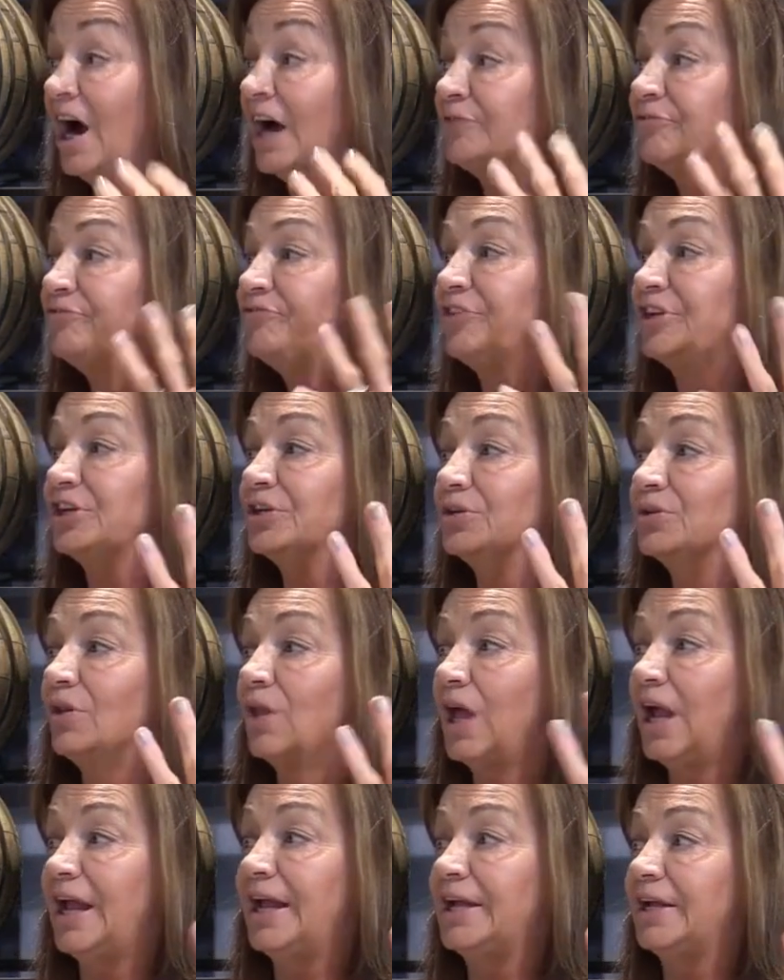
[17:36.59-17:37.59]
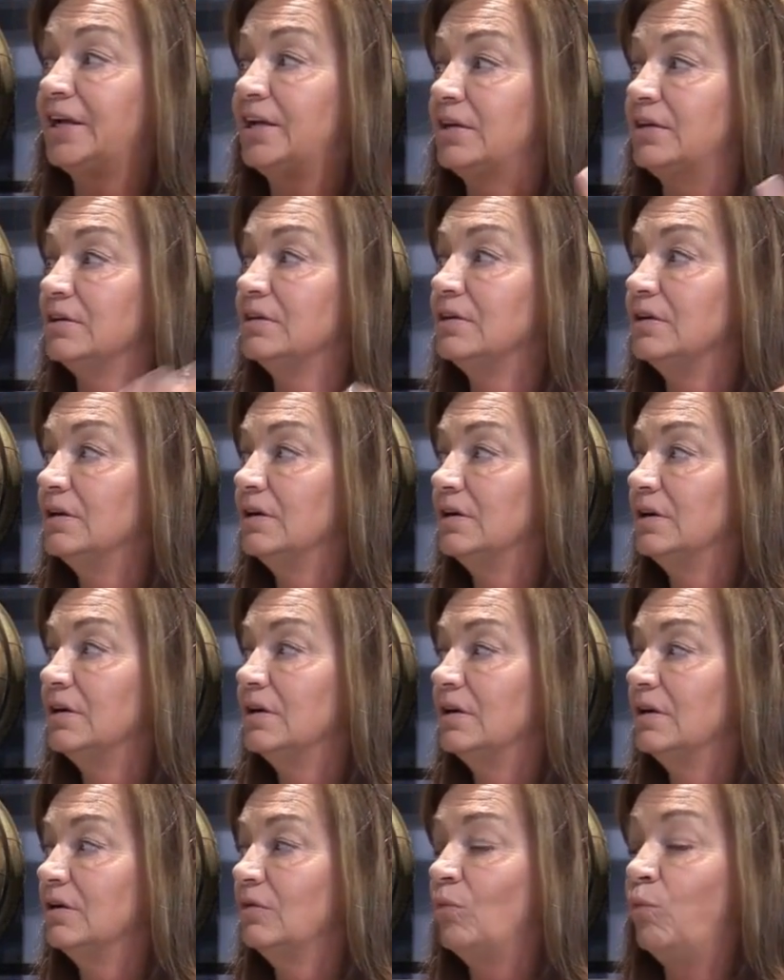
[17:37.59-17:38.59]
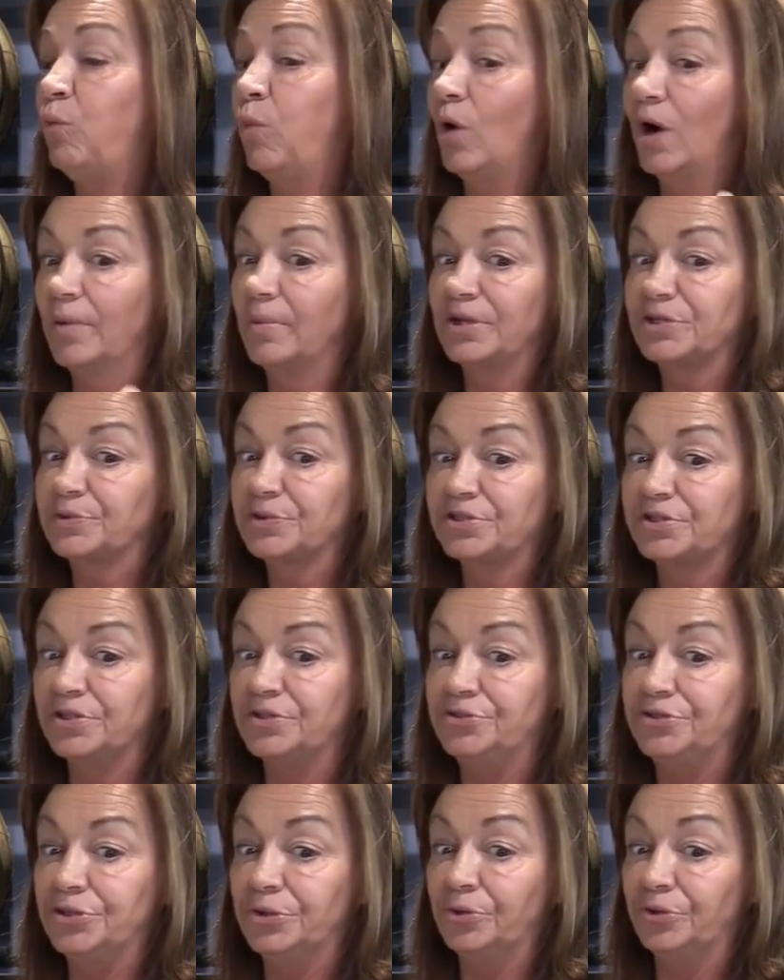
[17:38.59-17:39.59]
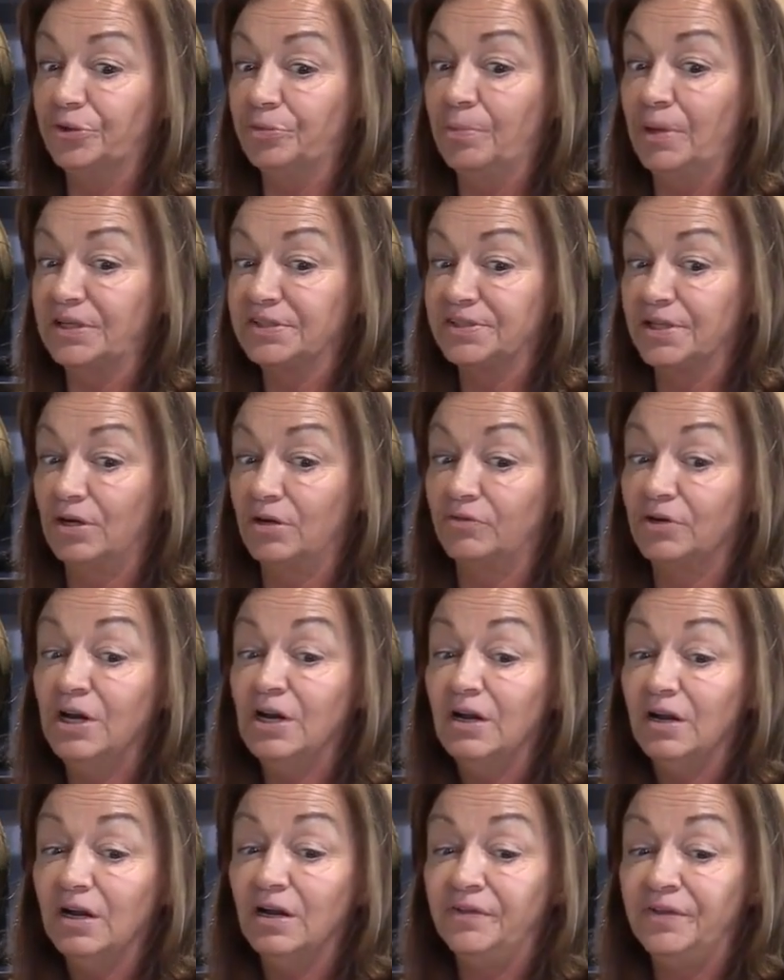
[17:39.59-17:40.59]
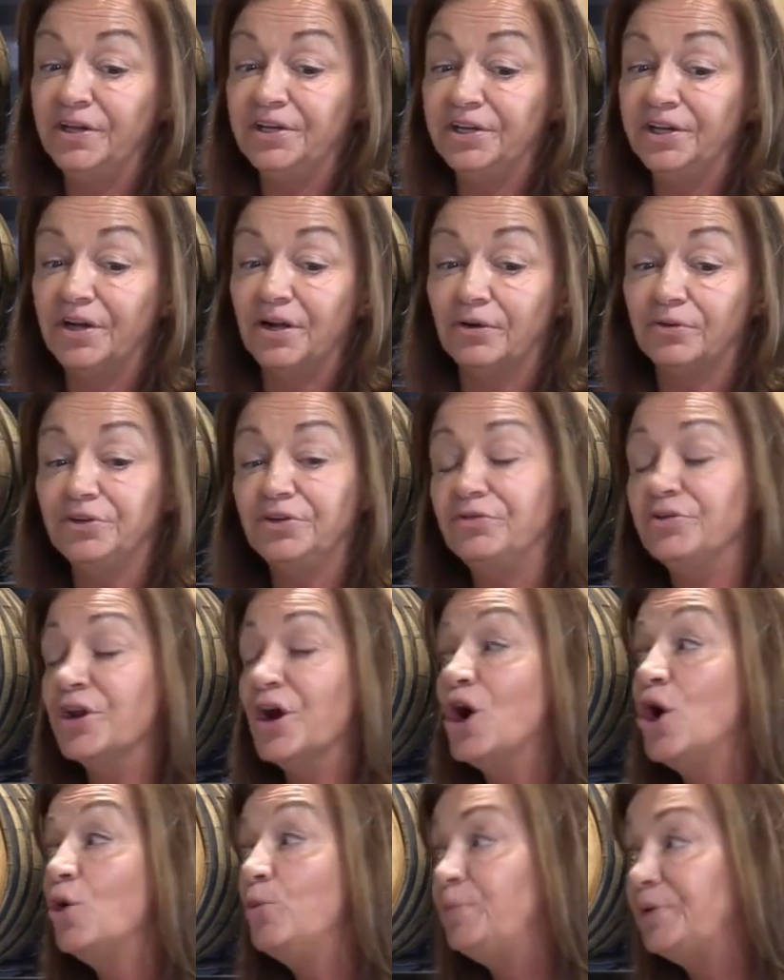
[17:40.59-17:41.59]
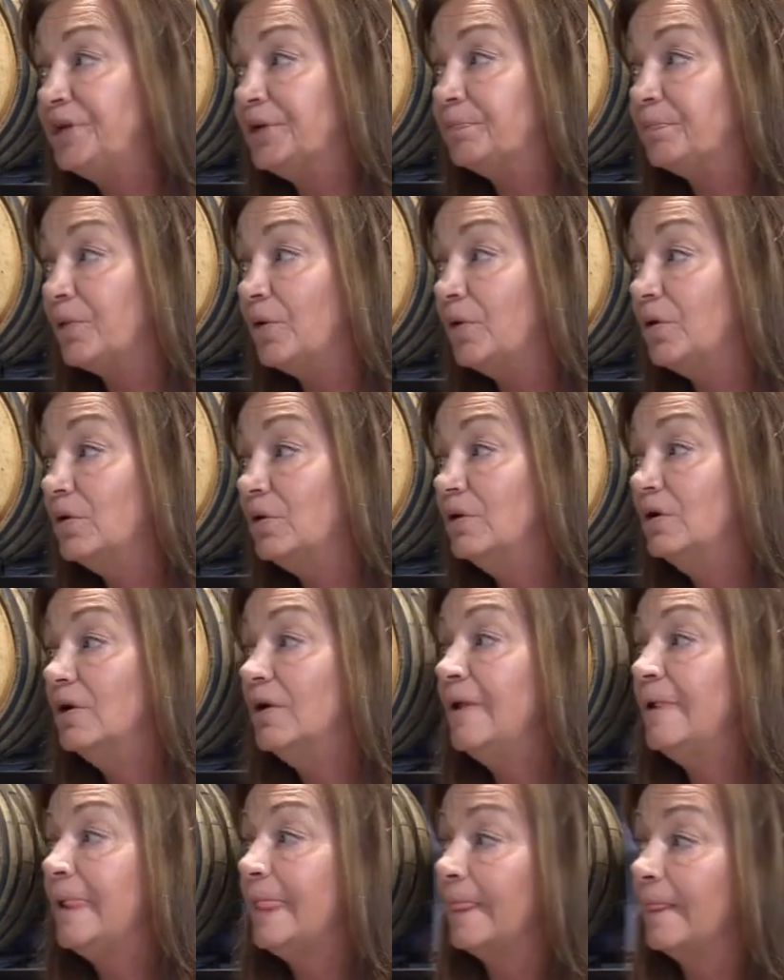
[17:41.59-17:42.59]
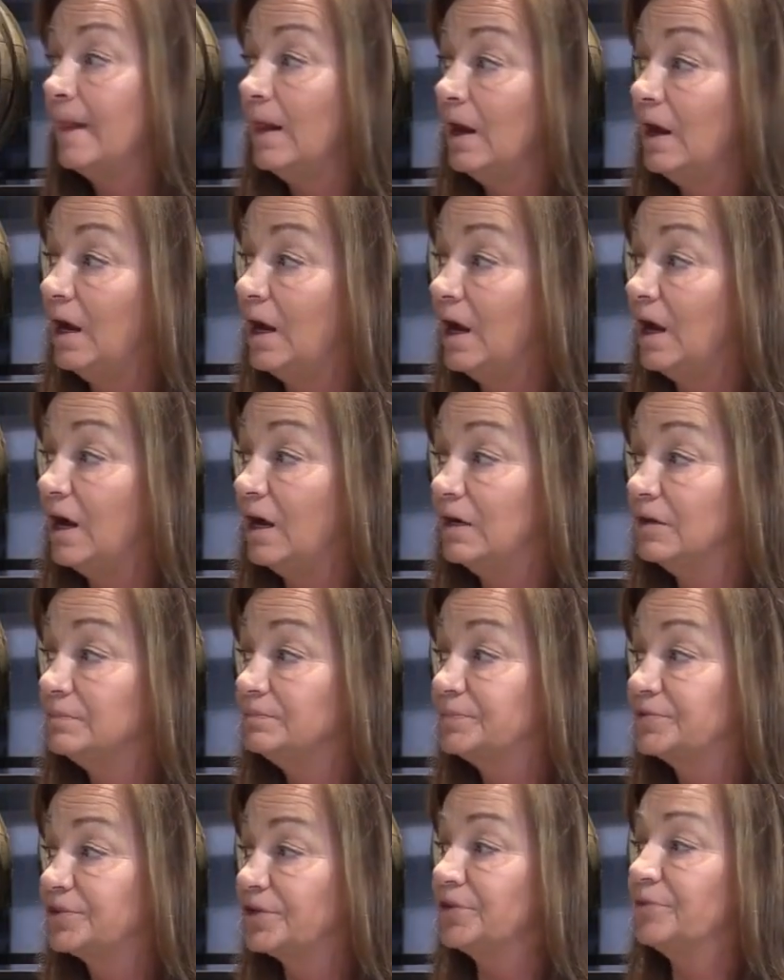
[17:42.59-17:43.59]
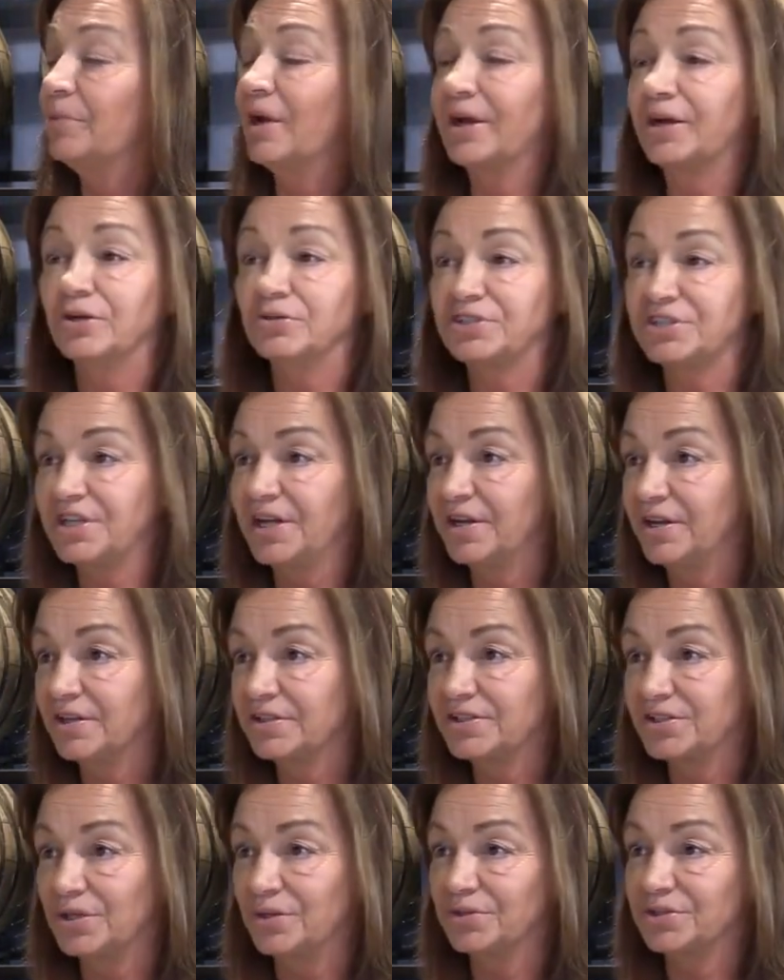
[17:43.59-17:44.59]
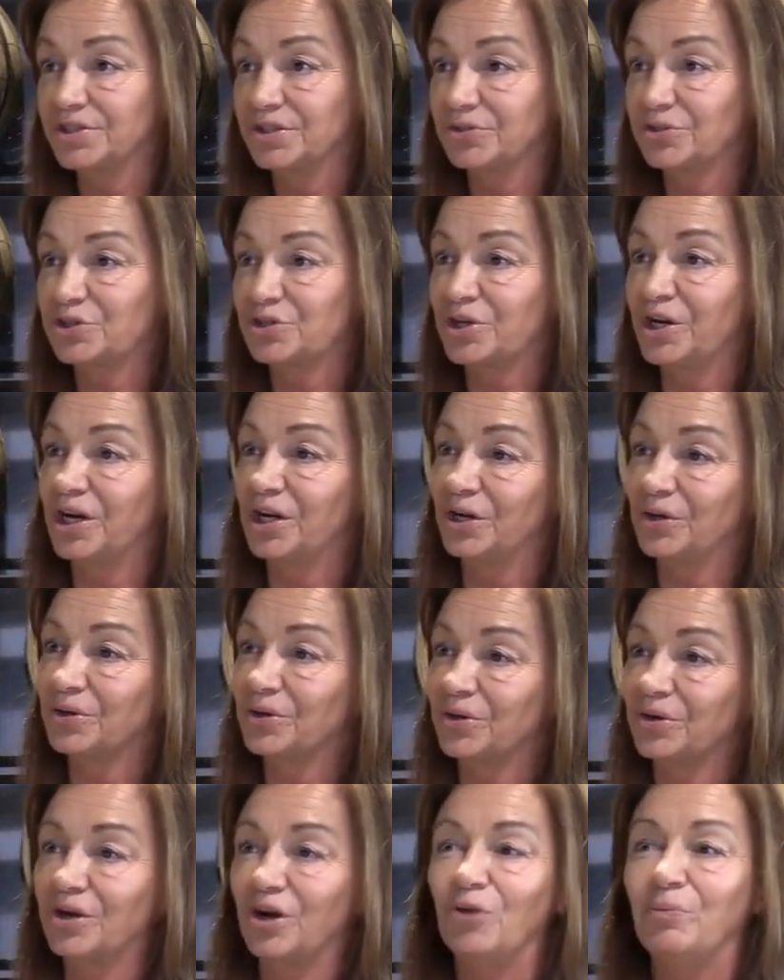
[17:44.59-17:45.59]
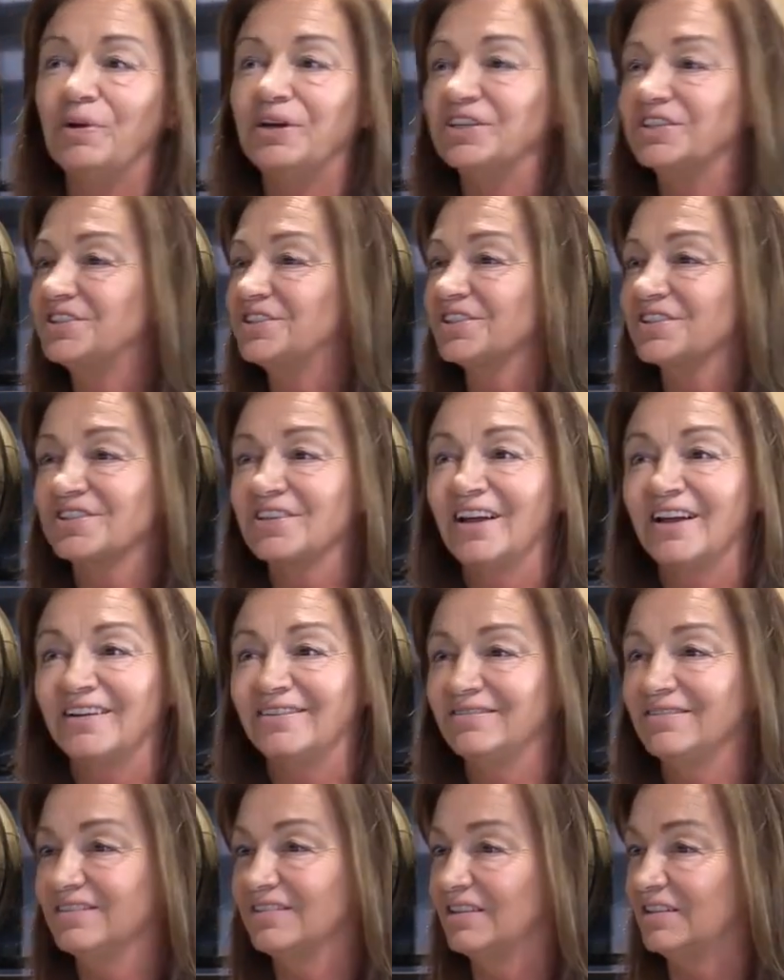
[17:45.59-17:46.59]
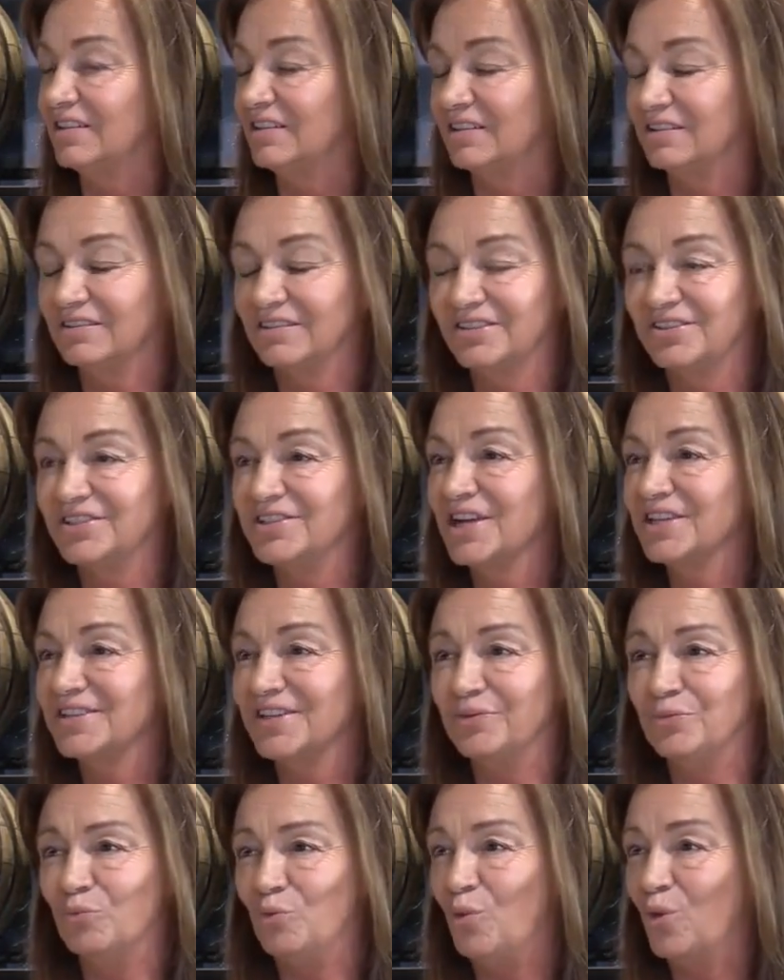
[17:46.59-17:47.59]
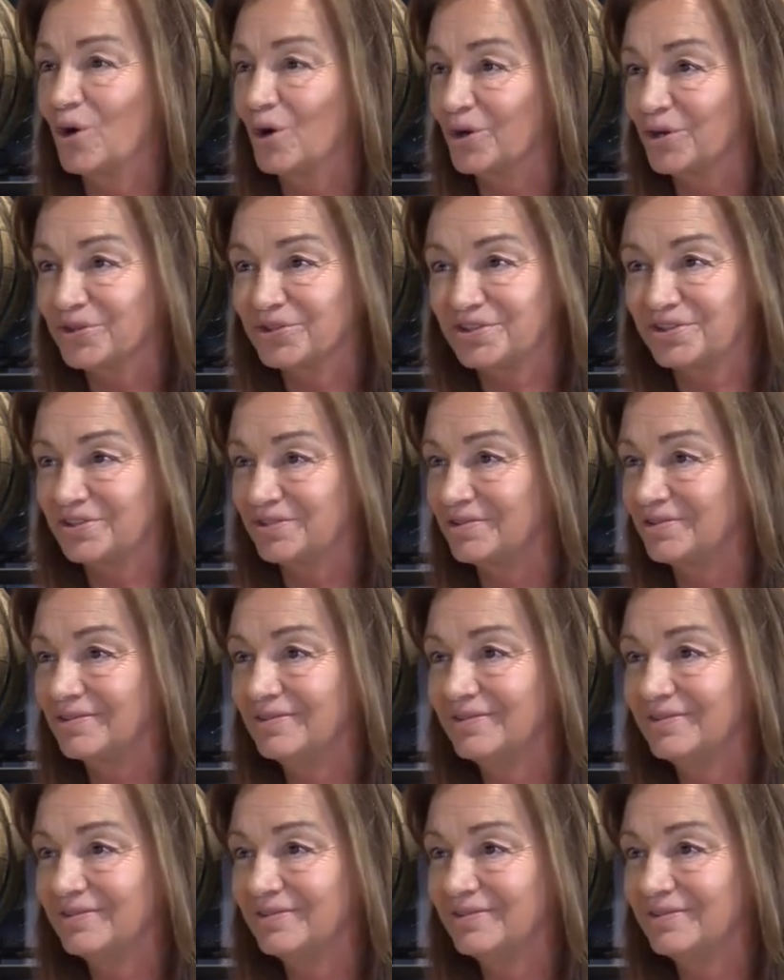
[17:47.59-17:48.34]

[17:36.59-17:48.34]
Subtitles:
I feel like, what am I supposed to do with myself? And then, you know people, so you might go stand on so-and-so's trailer or go, but it's just like, there's nothing worse.